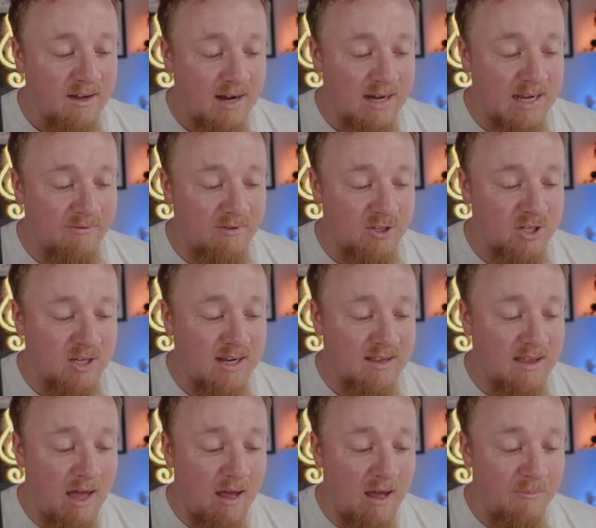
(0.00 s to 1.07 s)
I can either
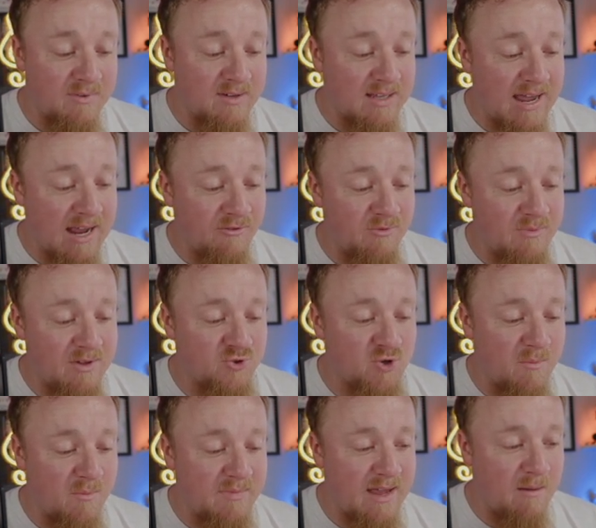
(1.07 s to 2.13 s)
select from this
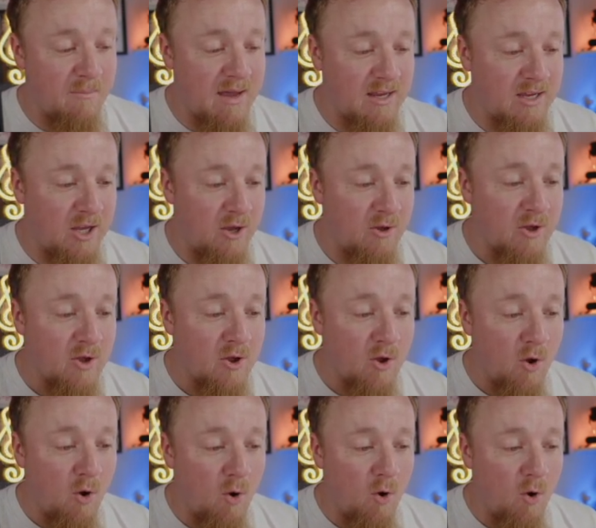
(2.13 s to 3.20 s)
drop-down menu,
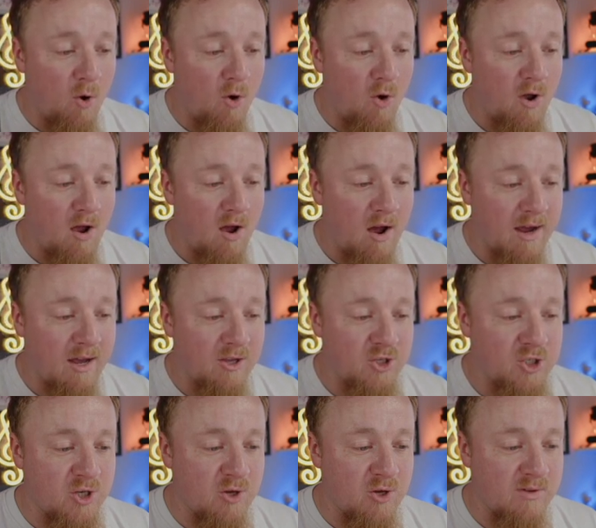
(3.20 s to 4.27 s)
or I can
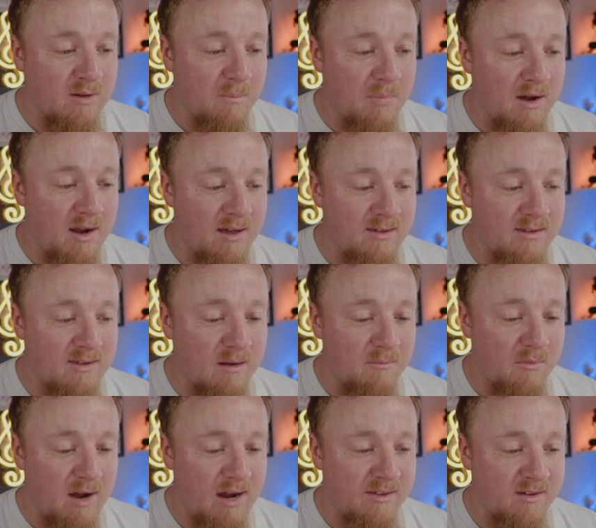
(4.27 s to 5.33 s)
choose the plus and
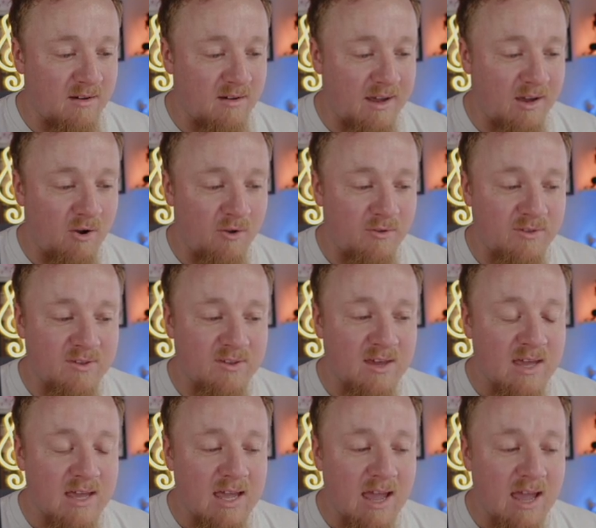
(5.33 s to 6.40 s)
minus icons
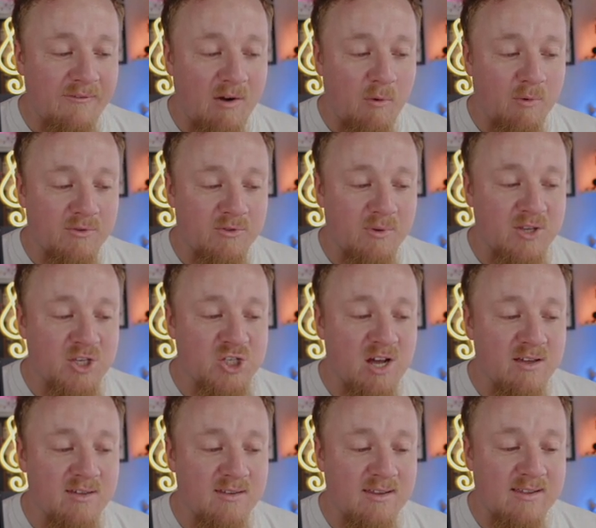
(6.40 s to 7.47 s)
if I want to
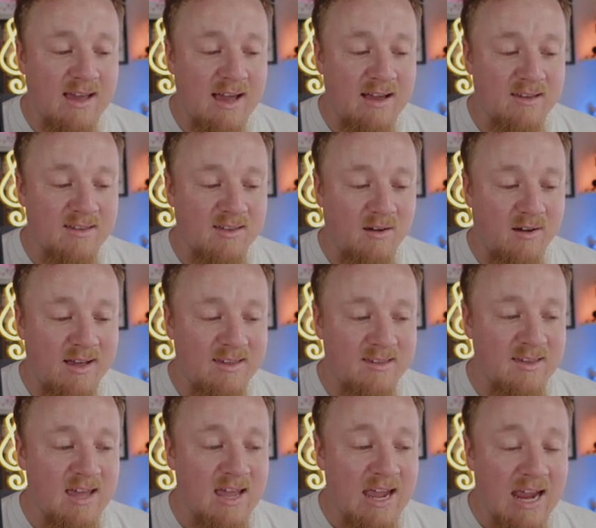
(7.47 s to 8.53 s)
adjust the text
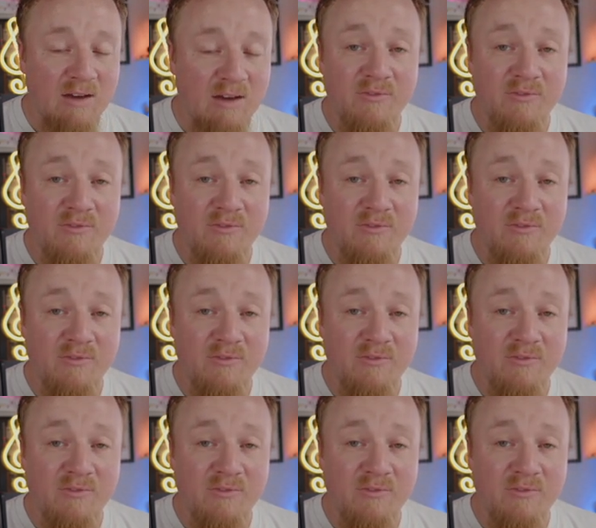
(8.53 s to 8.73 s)
size in